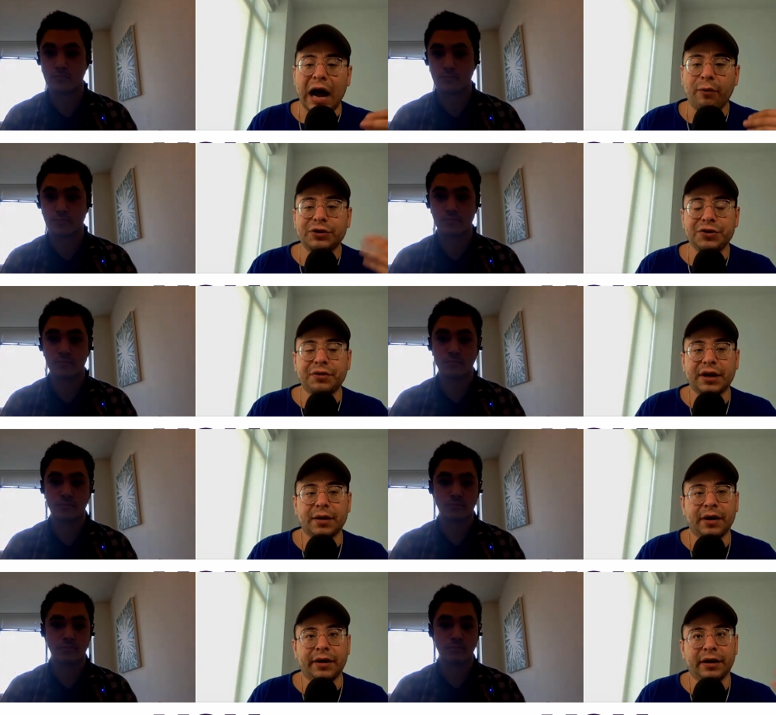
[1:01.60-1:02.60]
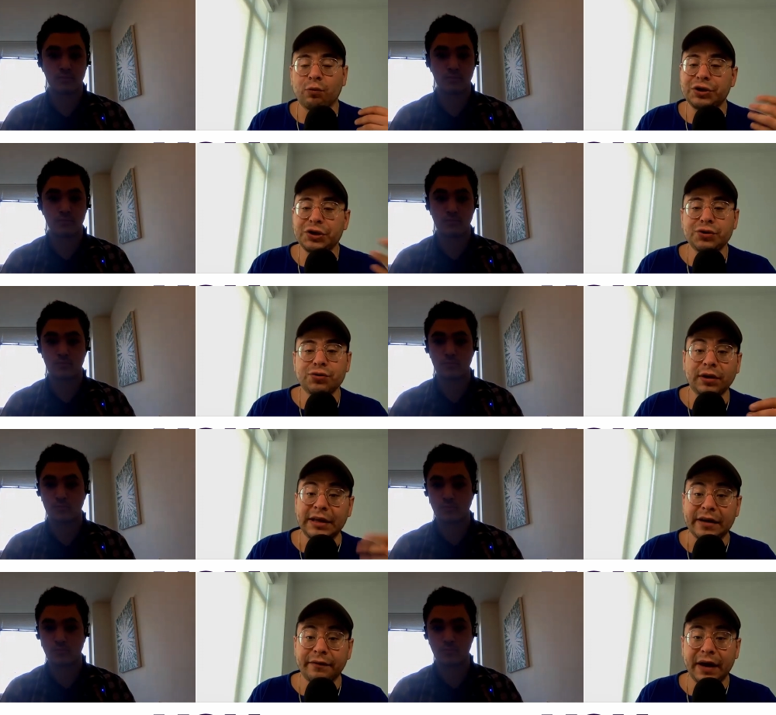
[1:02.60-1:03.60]
Speaker 1: How would you think about it? Would you do a
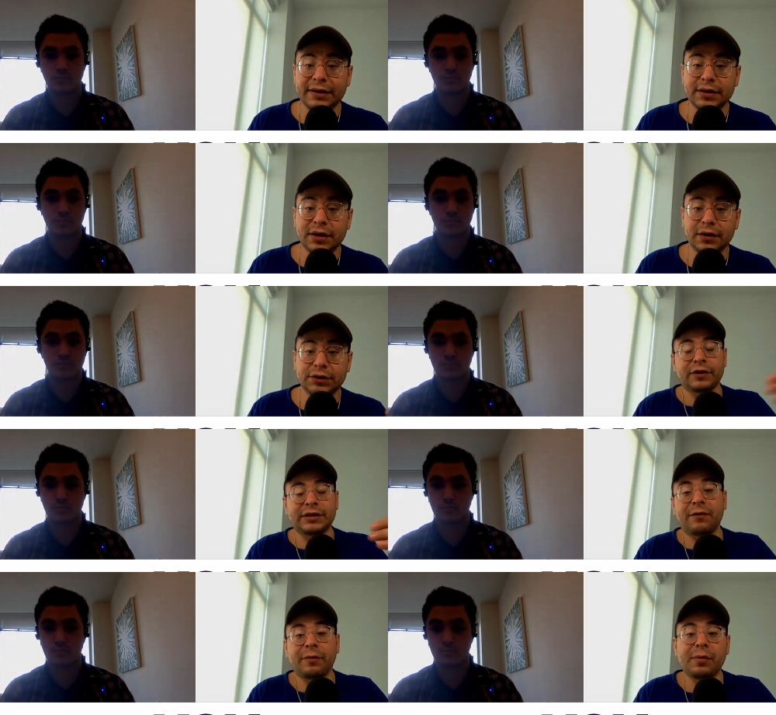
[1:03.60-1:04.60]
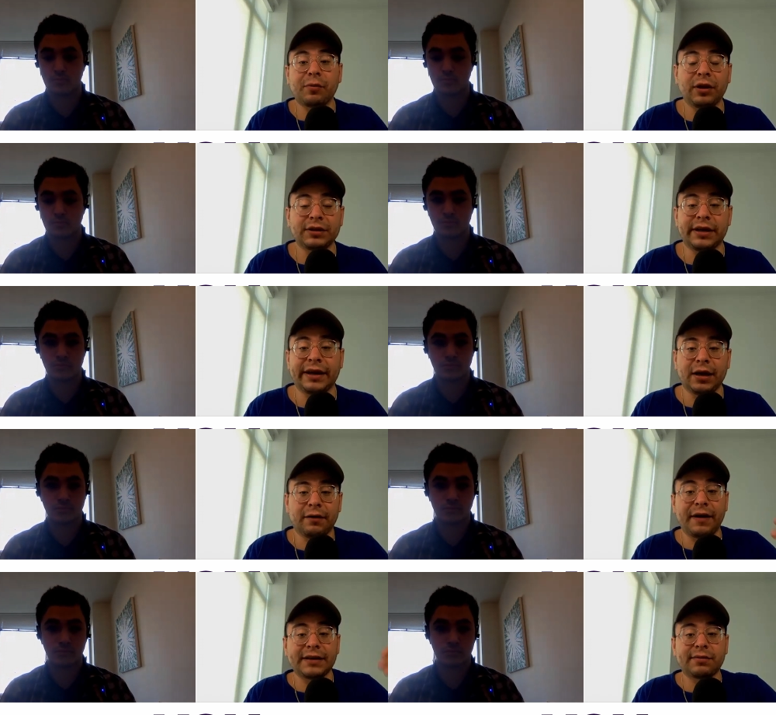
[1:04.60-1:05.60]
lead event? For example, people listening,
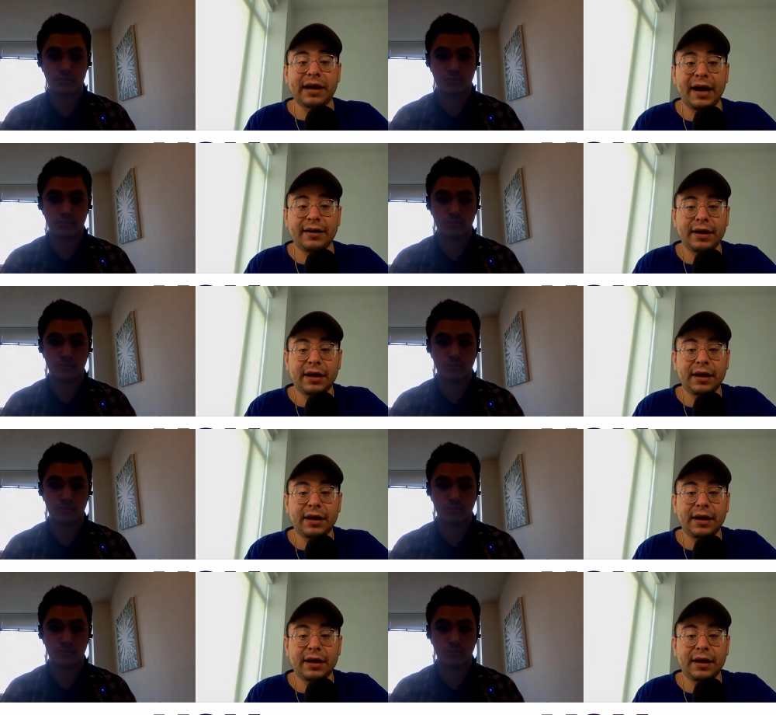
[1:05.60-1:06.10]
Facebook ad,